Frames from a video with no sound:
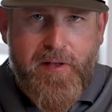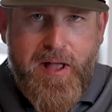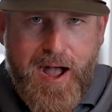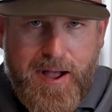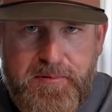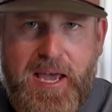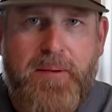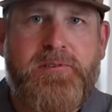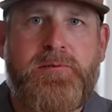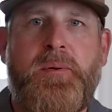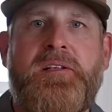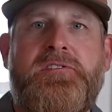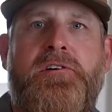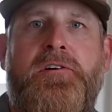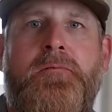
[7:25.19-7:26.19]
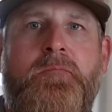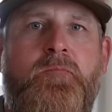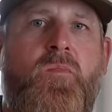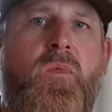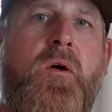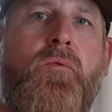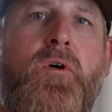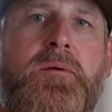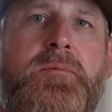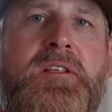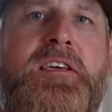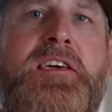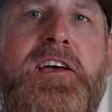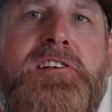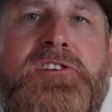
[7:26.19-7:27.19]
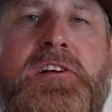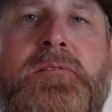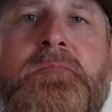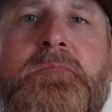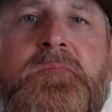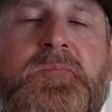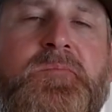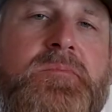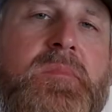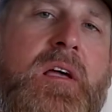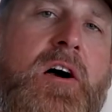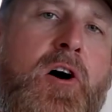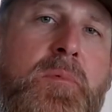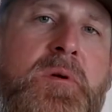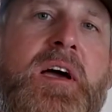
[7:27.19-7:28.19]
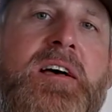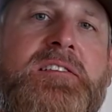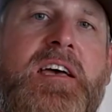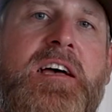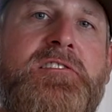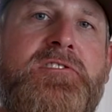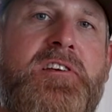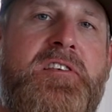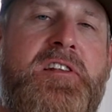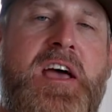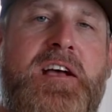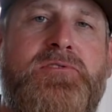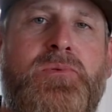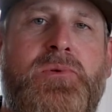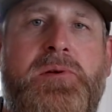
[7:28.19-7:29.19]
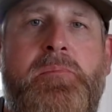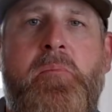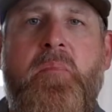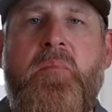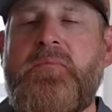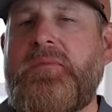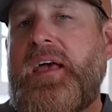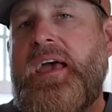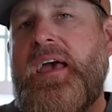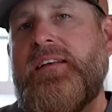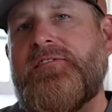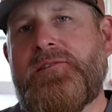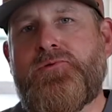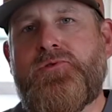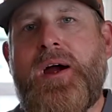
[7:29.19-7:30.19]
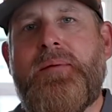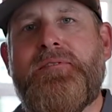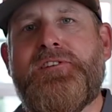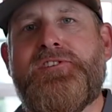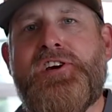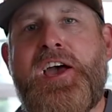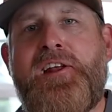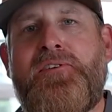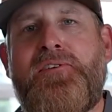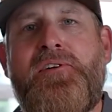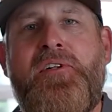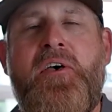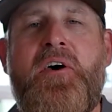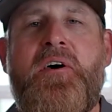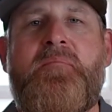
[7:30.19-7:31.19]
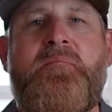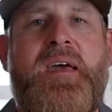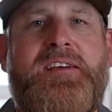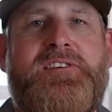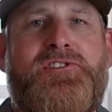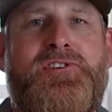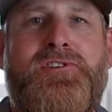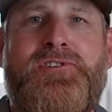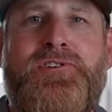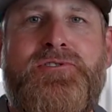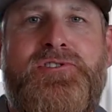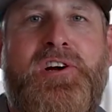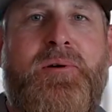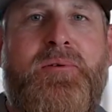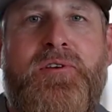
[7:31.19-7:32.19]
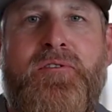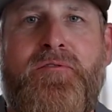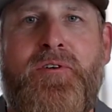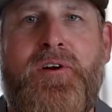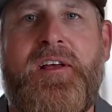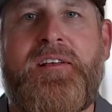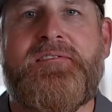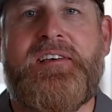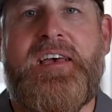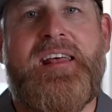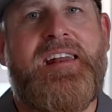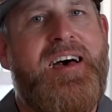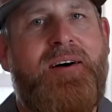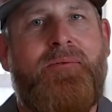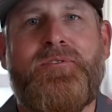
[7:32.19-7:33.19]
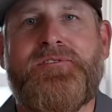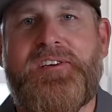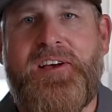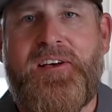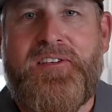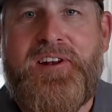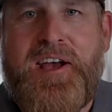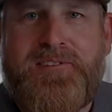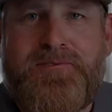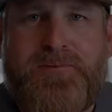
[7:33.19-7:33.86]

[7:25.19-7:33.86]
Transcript: I'm Gabe Spencer. Welcome to the kitchen. Hope you guys catch us on the next one, and subscribe to the channel. Make sure to share it with your friends, and we'll see you on the next